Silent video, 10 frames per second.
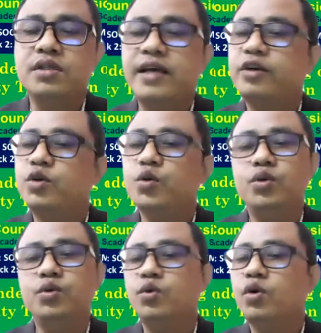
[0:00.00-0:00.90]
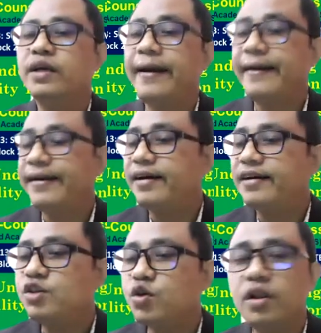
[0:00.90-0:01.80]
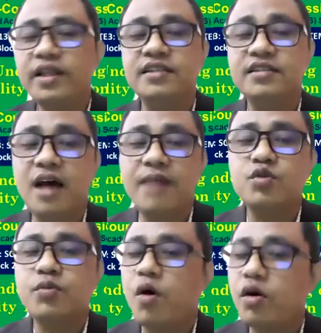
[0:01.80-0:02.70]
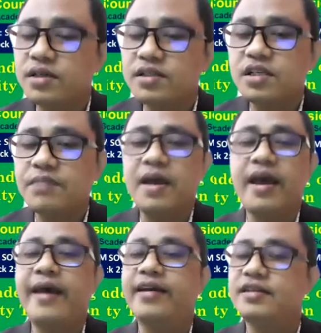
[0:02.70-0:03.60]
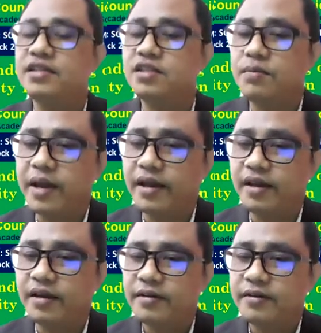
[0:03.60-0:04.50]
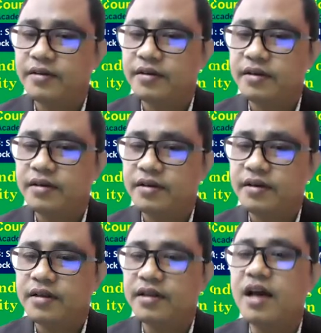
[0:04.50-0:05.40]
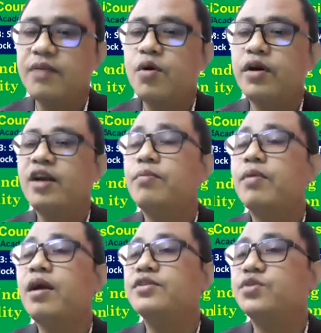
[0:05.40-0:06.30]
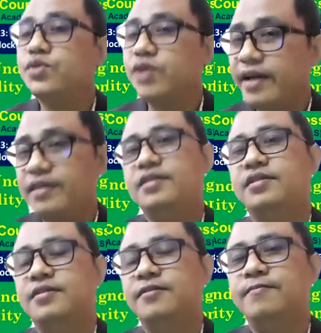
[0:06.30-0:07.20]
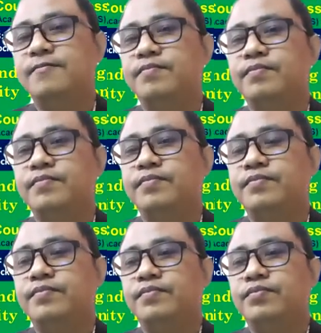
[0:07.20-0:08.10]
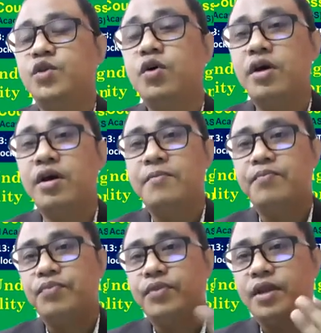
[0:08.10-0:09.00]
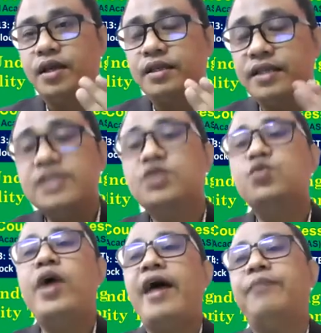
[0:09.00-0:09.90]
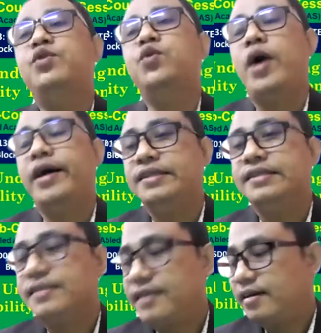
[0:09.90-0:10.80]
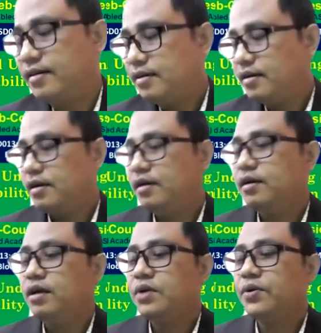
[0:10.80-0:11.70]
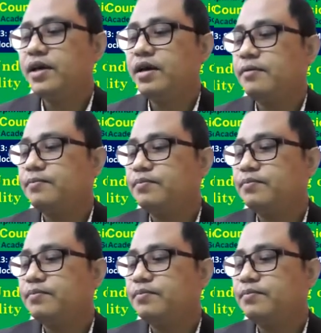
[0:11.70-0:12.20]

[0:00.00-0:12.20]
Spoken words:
that do not directly control in terms of ownership and decision making. They are model of class societies. So this we have to understand. Okay.